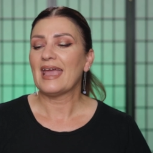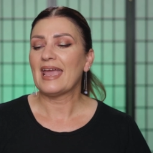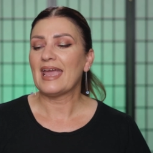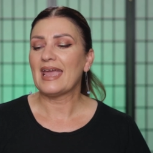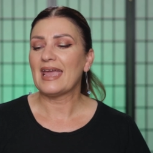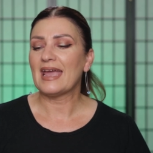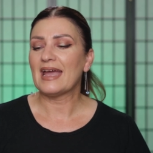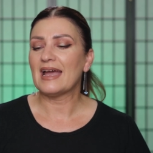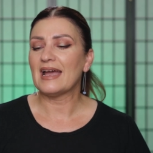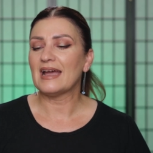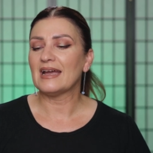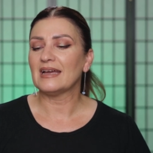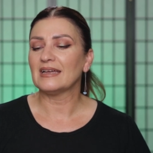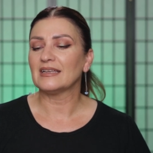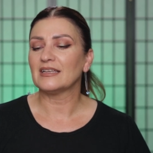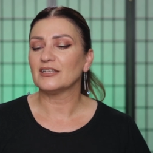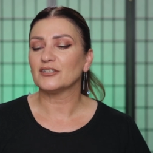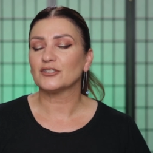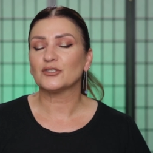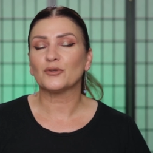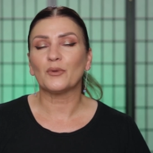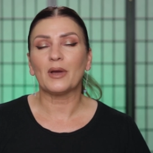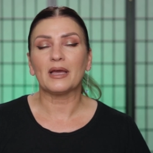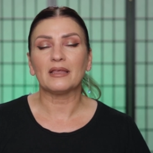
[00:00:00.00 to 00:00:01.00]

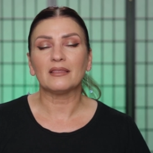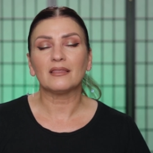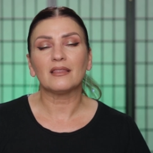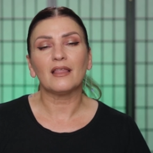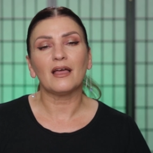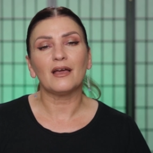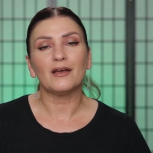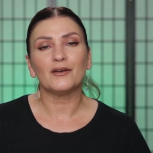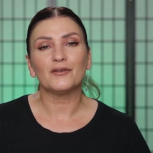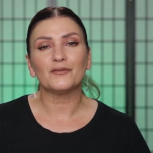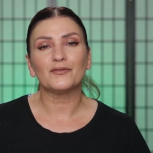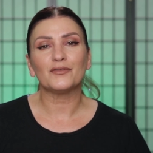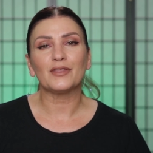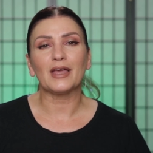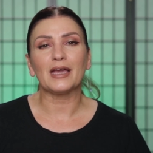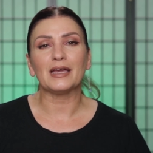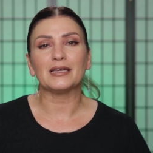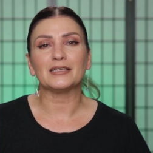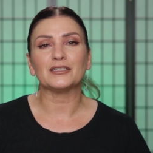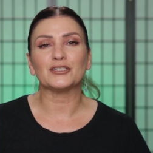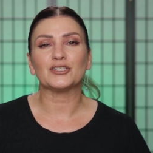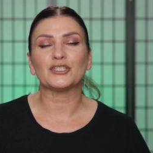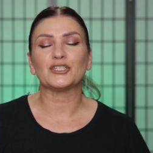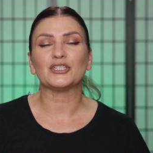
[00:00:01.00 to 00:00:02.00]
And so I love
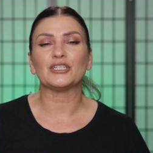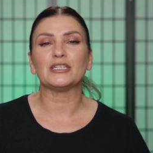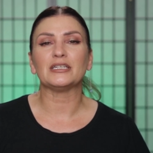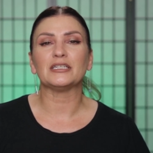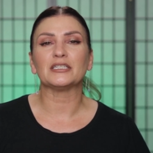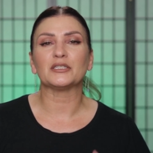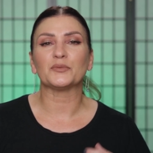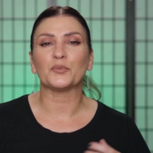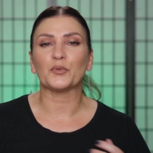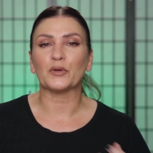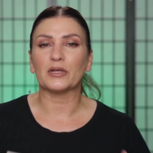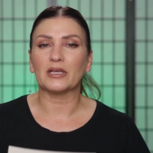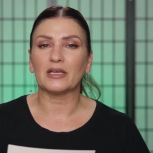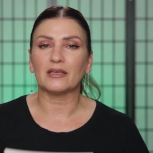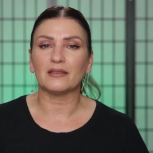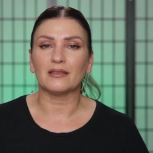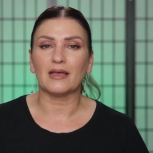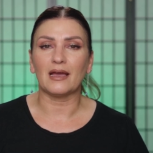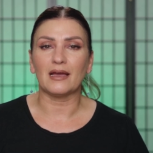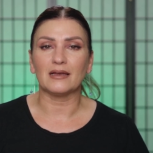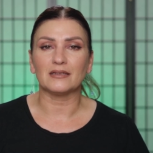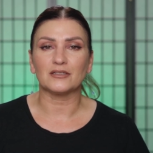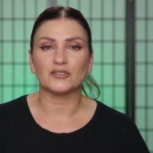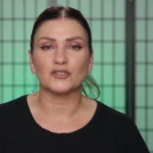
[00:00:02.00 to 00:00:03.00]
that she is bringing
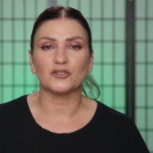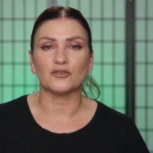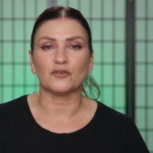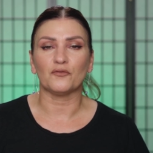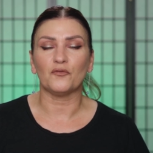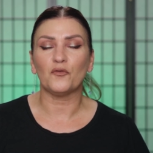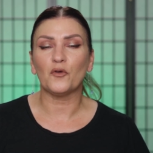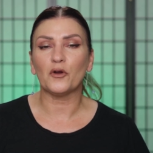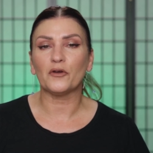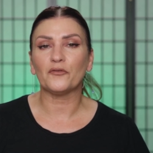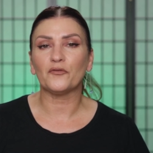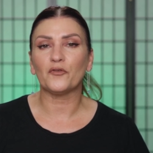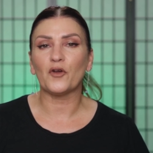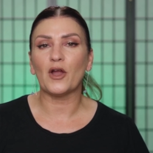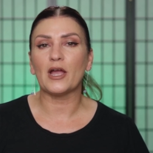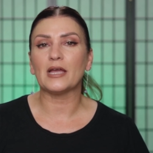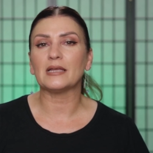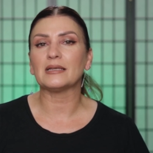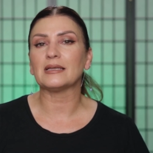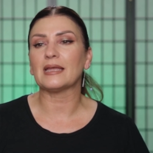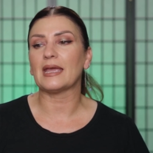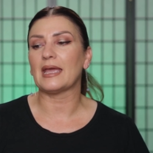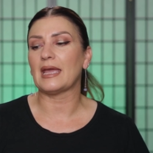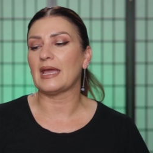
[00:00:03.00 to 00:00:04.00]
that to the
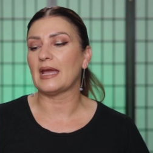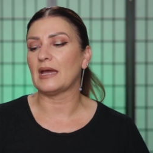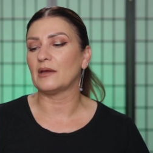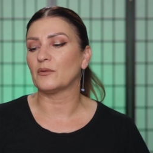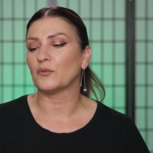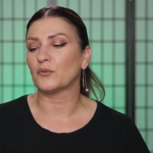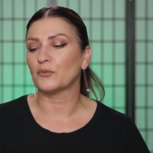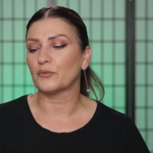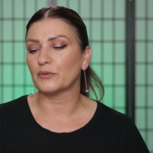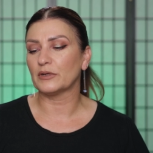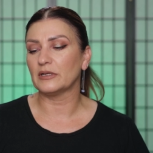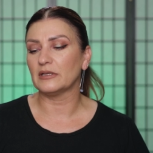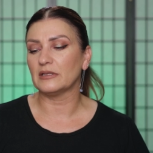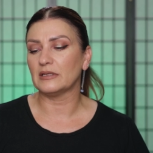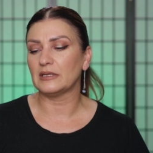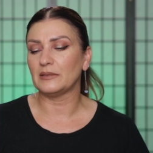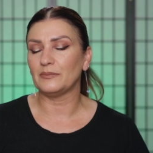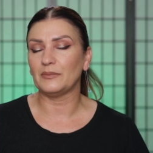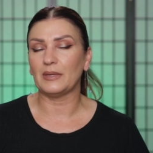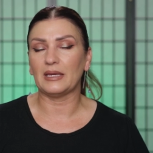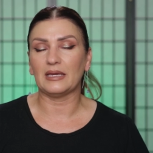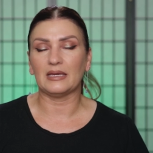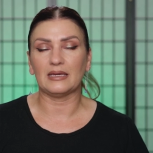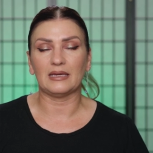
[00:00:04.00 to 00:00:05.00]
forefront and really
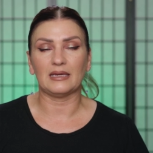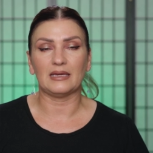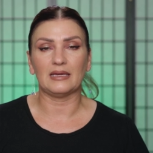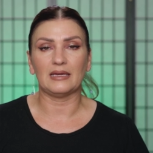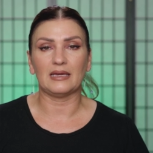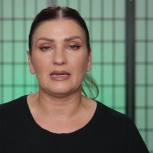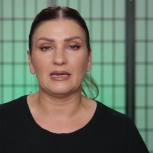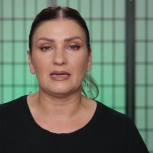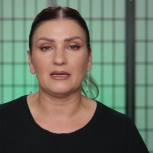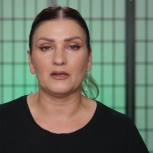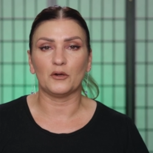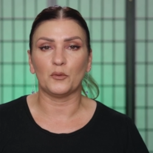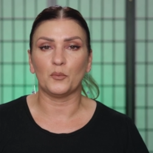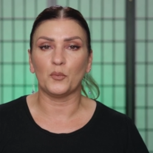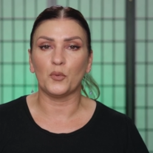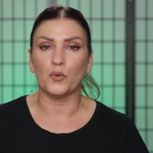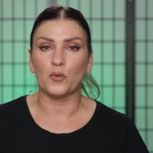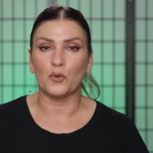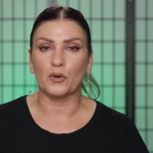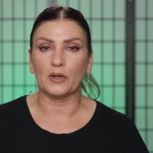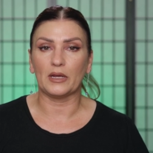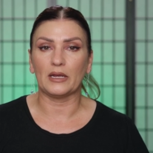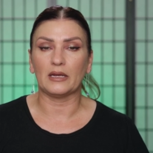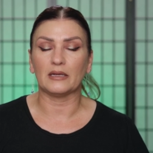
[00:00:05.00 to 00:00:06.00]
making it a
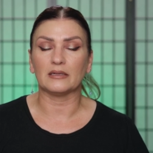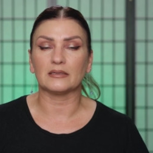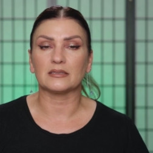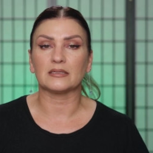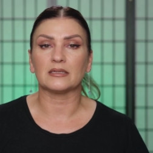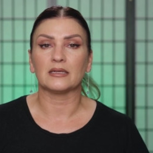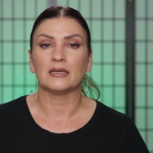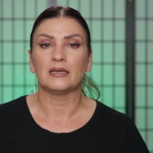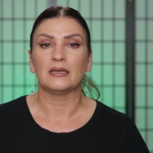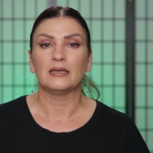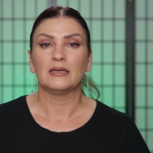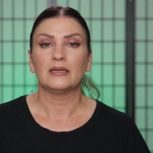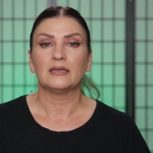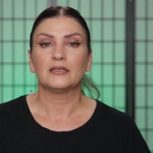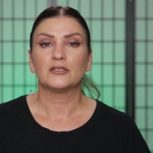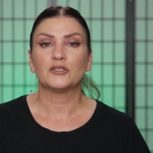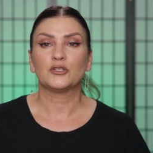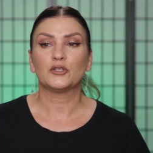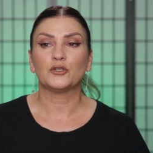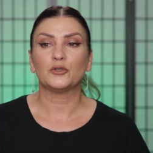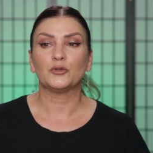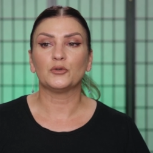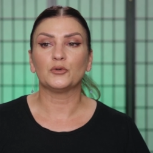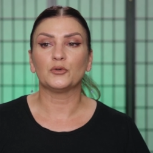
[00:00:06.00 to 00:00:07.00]
point
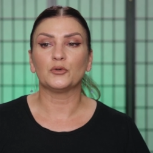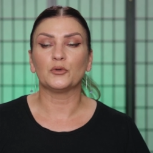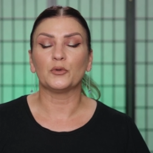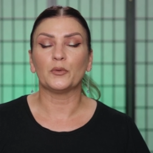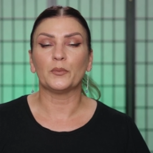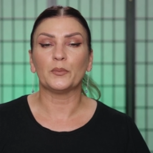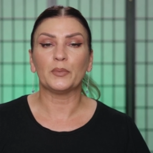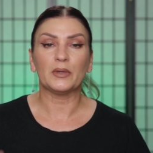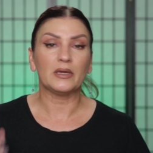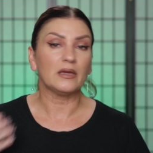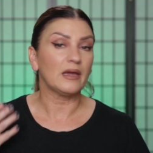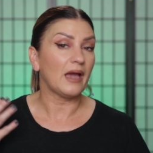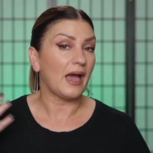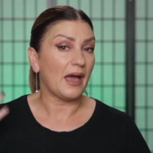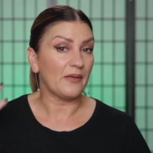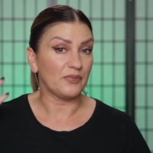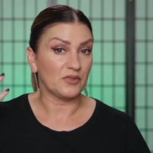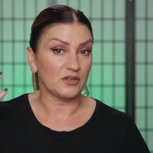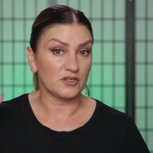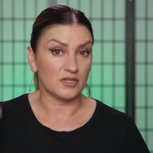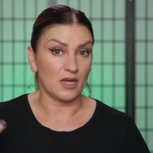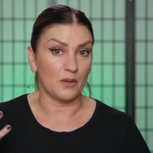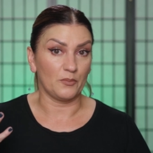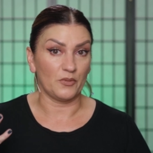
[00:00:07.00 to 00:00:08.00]
to be
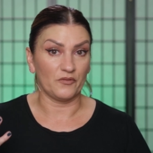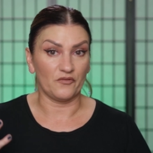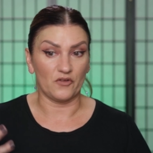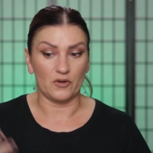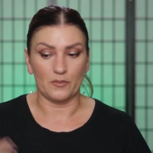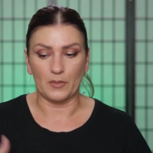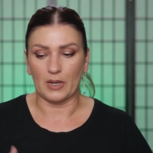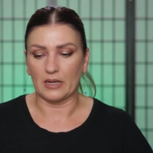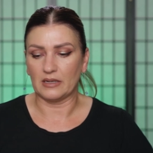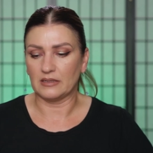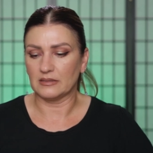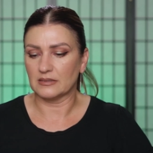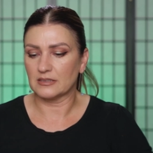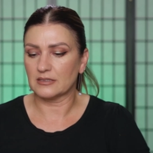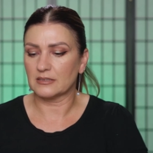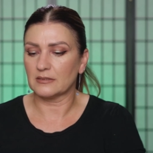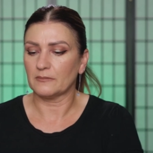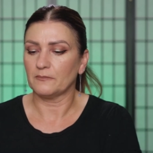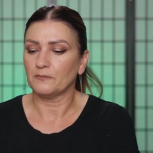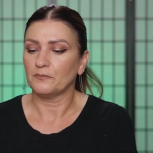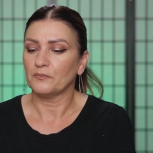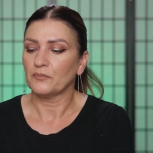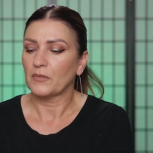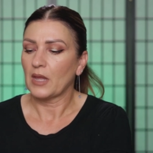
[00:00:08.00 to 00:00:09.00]
at the top of our
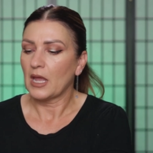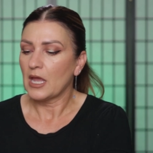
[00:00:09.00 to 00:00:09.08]
minds.